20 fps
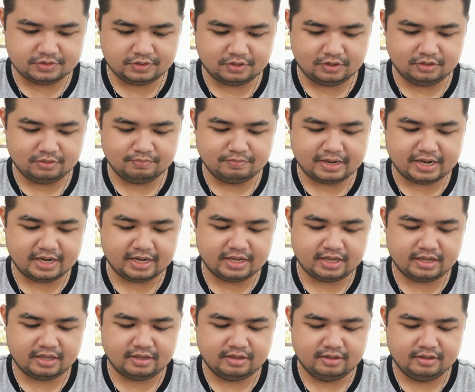sold
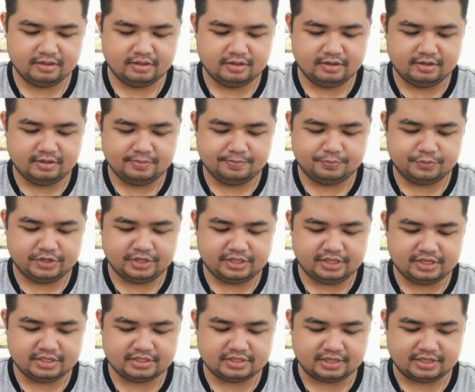by
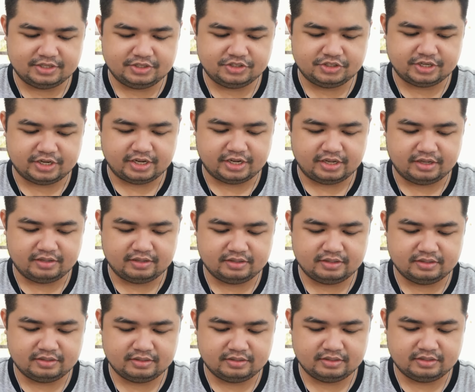Pretty Sunshine.
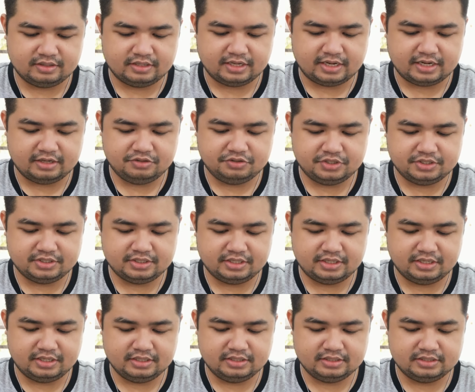The address
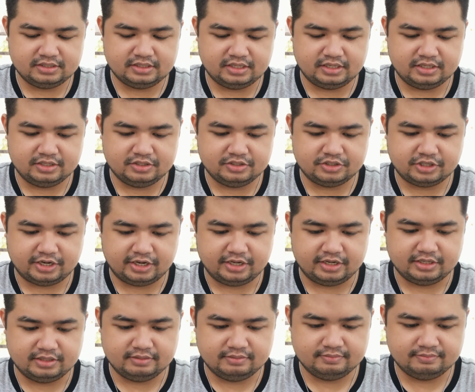is in
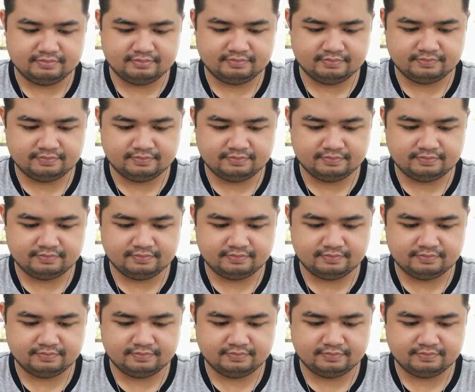China.